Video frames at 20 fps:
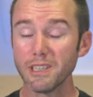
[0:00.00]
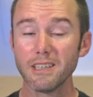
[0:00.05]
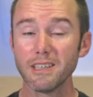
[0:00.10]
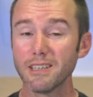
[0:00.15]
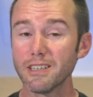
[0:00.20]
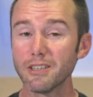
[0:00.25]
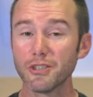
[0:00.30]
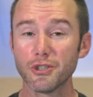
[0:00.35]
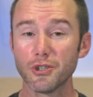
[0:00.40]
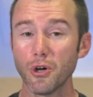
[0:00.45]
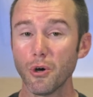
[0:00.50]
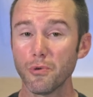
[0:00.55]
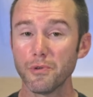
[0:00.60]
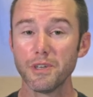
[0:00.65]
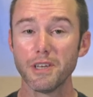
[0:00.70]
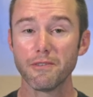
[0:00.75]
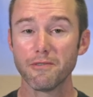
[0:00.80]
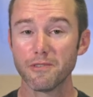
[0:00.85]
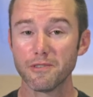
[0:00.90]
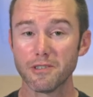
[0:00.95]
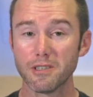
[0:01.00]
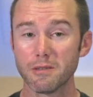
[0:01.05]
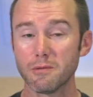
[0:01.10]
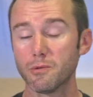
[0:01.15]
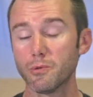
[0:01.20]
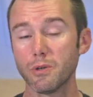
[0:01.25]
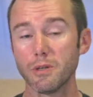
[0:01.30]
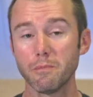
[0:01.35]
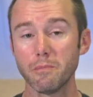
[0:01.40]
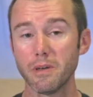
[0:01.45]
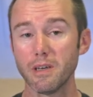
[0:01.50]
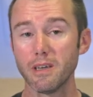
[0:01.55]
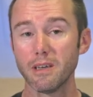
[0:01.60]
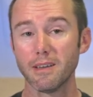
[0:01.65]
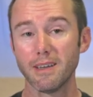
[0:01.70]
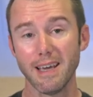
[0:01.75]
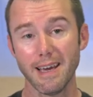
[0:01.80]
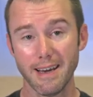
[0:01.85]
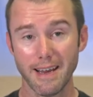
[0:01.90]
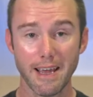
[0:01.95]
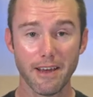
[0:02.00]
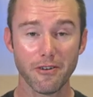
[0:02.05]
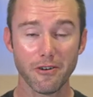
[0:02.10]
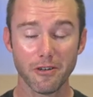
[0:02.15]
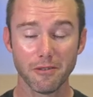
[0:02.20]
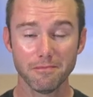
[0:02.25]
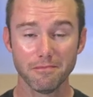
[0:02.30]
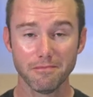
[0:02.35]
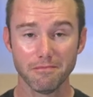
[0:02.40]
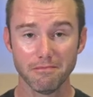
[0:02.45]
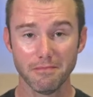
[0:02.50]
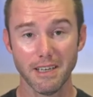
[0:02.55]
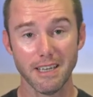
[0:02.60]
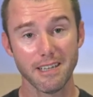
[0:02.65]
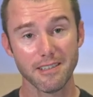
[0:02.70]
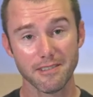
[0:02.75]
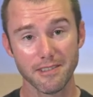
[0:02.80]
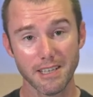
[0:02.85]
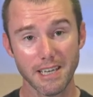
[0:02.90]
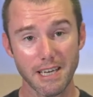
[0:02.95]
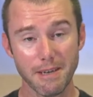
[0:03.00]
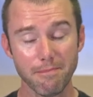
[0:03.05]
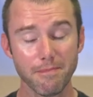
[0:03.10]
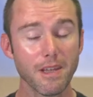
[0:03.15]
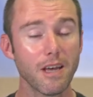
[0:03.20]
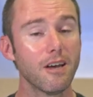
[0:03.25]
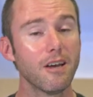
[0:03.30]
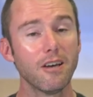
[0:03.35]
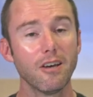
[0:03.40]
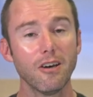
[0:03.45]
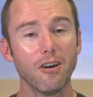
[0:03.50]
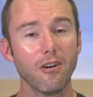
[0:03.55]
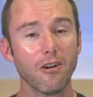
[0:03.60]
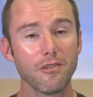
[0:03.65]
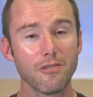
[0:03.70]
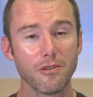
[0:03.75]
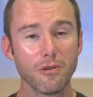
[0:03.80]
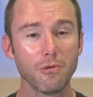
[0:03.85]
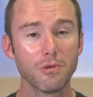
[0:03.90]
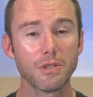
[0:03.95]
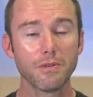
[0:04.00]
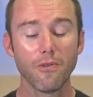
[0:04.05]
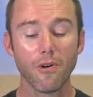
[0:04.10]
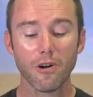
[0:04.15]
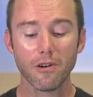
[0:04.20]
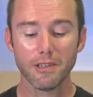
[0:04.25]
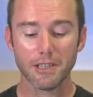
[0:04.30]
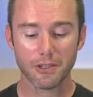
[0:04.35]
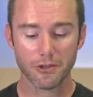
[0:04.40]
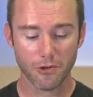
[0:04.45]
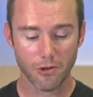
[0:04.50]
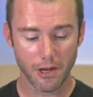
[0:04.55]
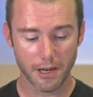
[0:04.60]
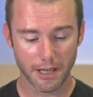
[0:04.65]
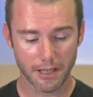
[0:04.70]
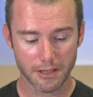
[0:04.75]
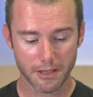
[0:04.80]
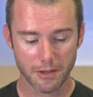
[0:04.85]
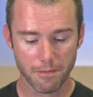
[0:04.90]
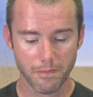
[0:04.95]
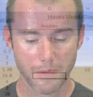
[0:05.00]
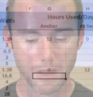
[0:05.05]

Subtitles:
going to show the differences between being at anchor and at sea are the use of our electronics.